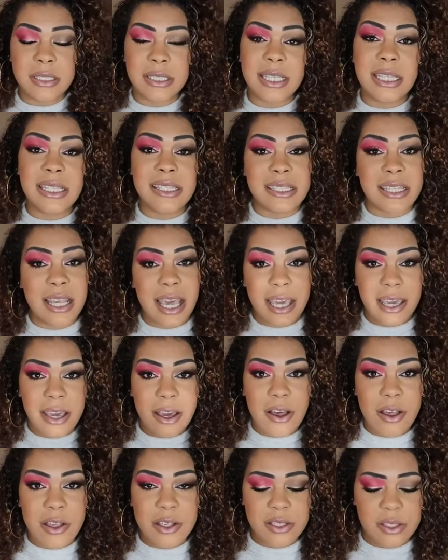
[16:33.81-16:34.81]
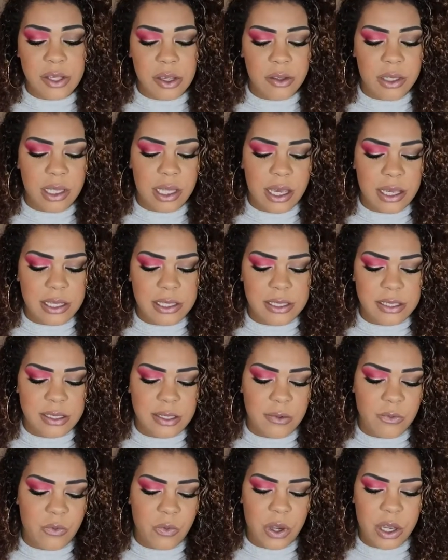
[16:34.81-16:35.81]
since I also lost
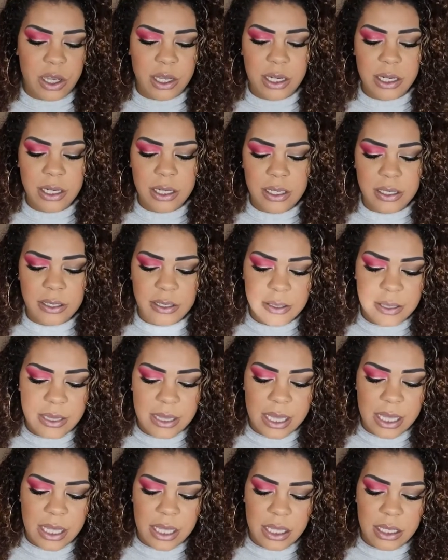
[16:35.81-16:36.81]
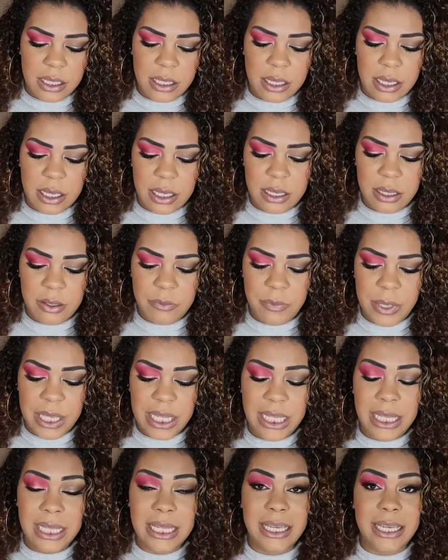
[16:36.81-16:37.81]
someone
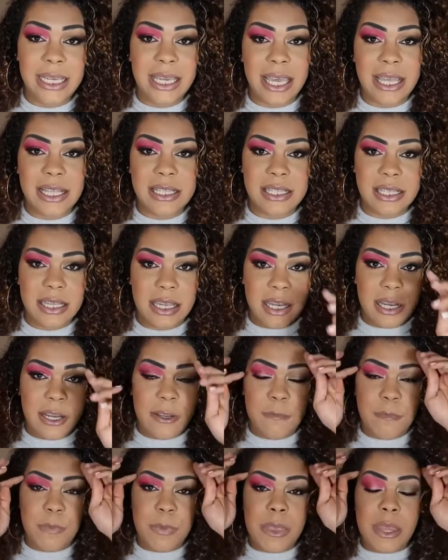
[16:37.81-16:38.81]
battling cancer.